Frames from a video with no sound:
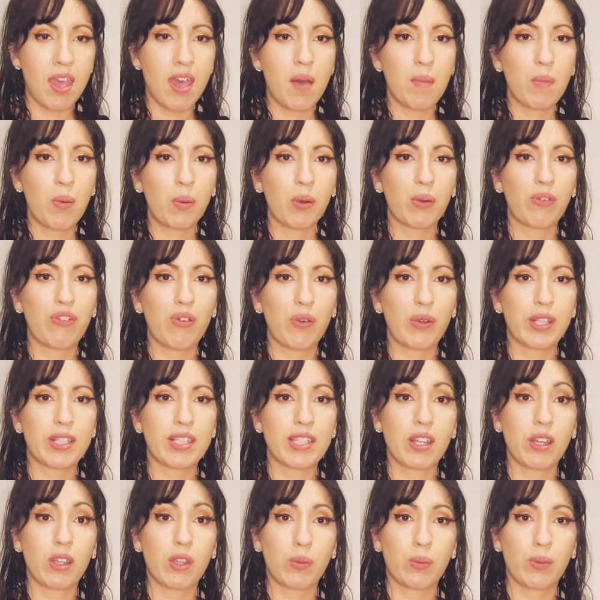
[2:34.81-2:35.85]
But we're
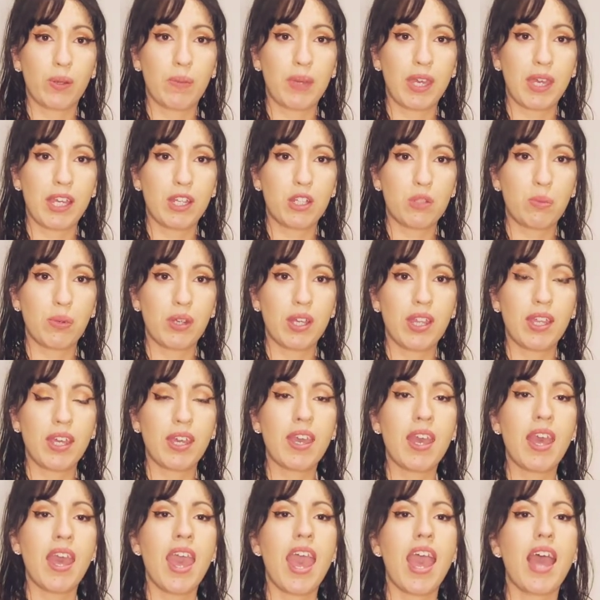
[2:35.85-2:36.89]
focusing on the rib cage breathing,
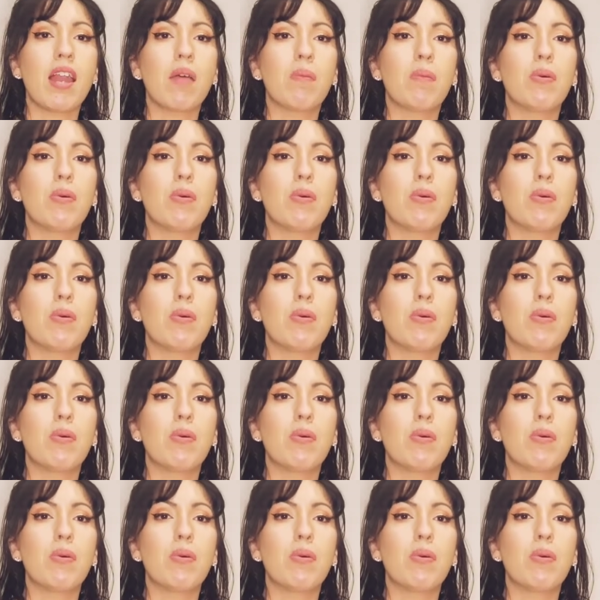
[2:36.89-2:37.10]
and it